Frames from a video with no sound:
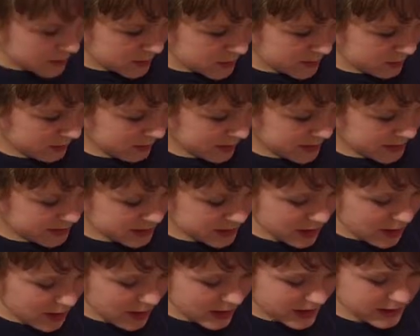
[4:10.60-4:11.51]
So we're going to
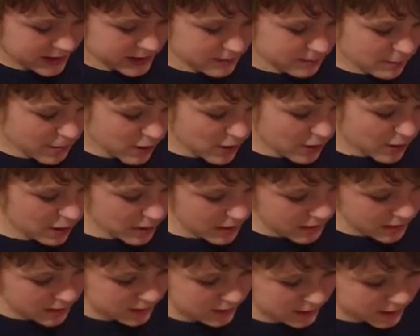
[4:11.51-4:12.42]
start at a small,
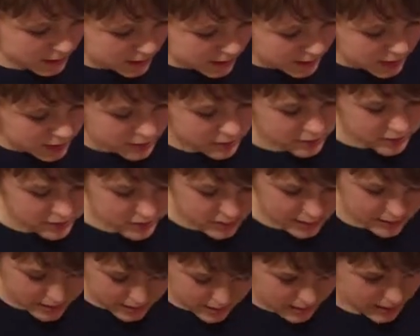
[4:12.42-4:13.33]
just
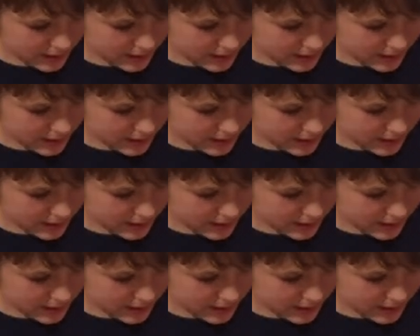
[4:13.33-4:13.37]
to...